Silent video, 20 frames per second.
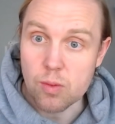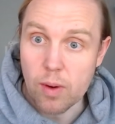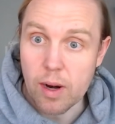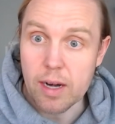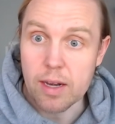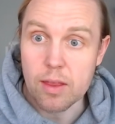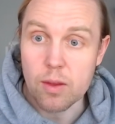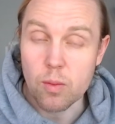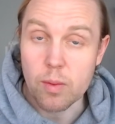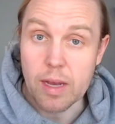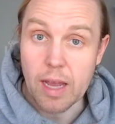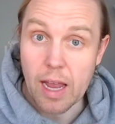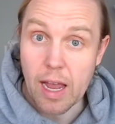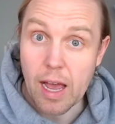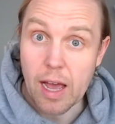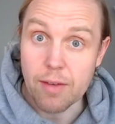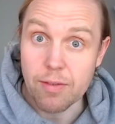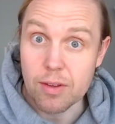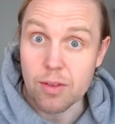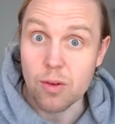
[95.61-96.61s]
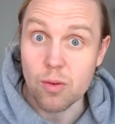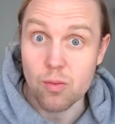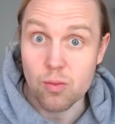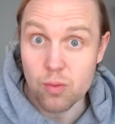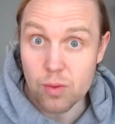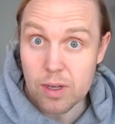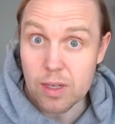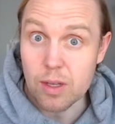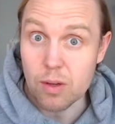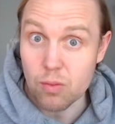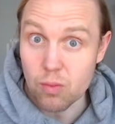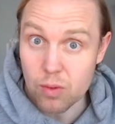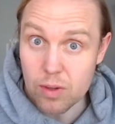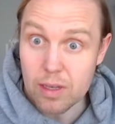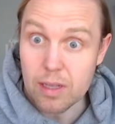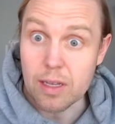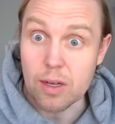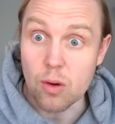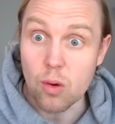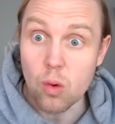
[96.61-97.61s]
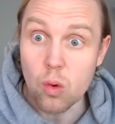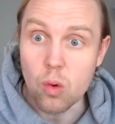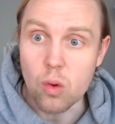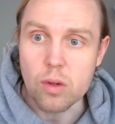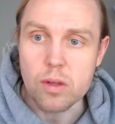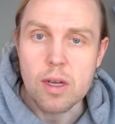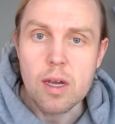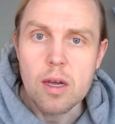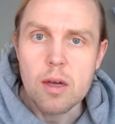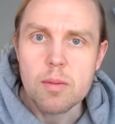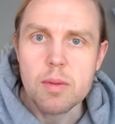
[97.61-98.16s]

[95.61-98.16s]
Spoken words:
writing that we have, and they're really, really old.